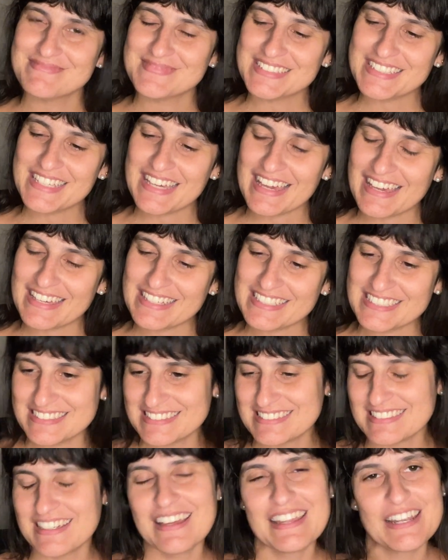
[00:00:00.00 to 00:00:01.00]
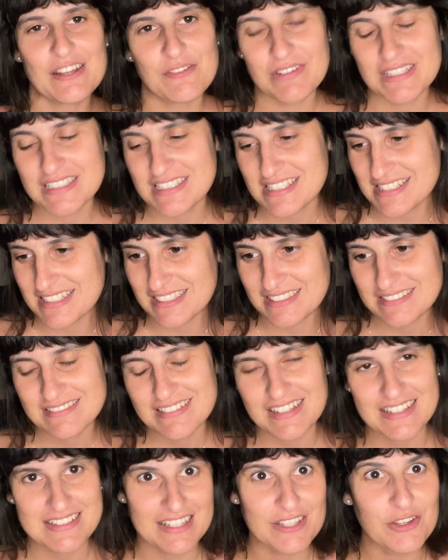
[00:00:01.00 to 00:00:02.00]
Yay! I love fantasy,
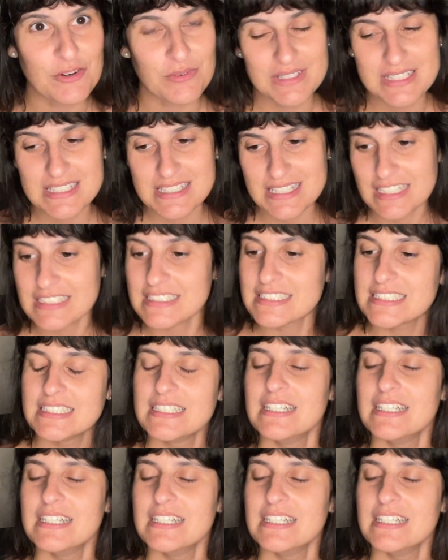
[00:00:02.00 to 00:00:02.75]
as I already said.